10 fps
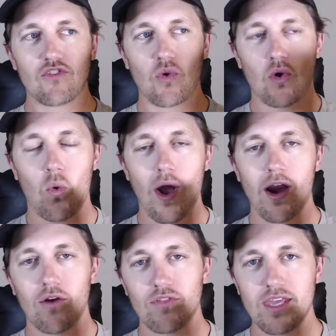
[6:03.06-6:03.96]

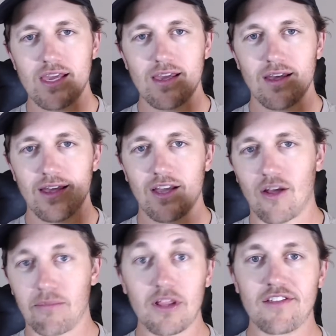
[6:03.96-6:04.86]
acquire the
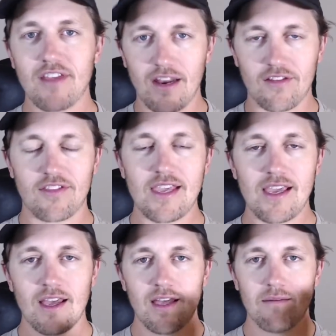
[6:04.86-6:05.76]
complete sentence, the
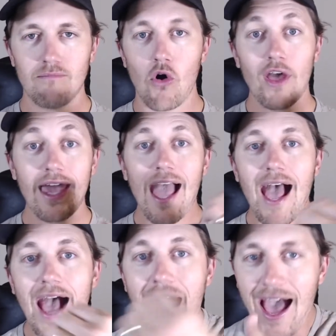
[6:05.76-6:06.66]
voy
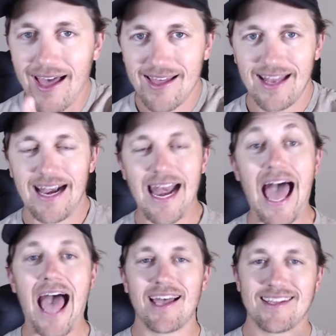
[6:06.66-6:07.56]
a
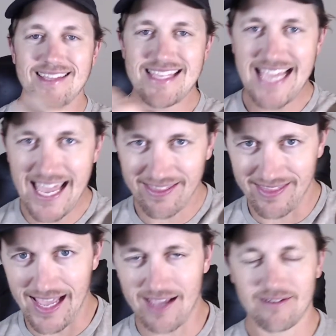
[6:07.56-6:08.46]
la
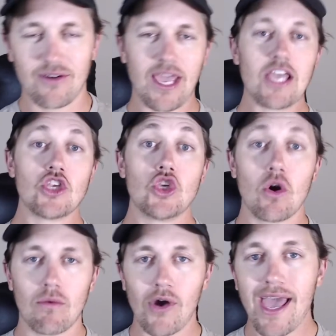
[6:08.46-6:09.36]
tienda, okay? Yo
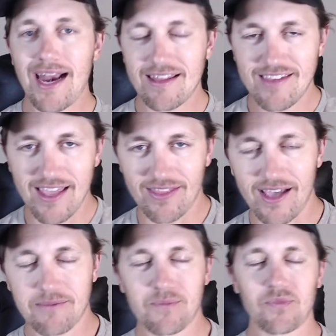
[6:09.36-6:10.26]
voy a la tienda.
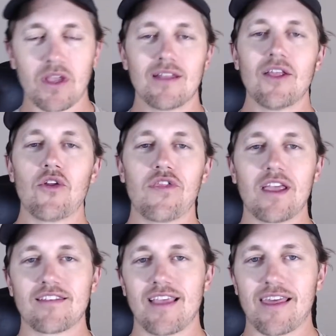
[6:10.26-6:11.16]
Little
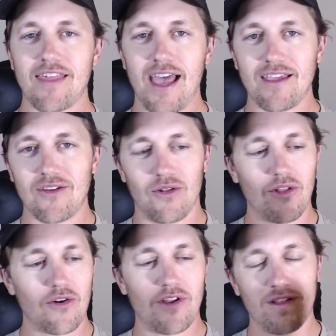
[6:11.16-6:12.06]
things like that. You'll
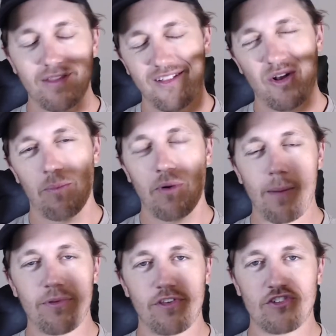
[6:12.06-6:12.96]
learn the little
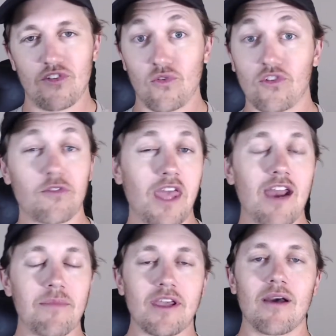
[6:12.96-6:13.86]
prepositions will just kind of
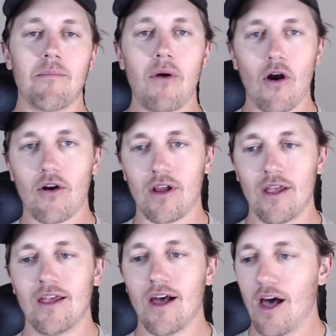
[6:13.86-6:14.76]
become part
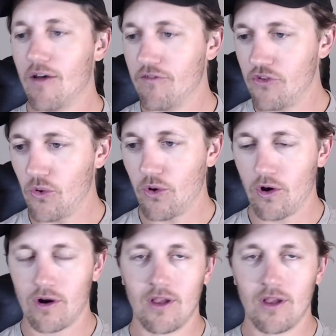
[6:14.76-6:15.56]
of your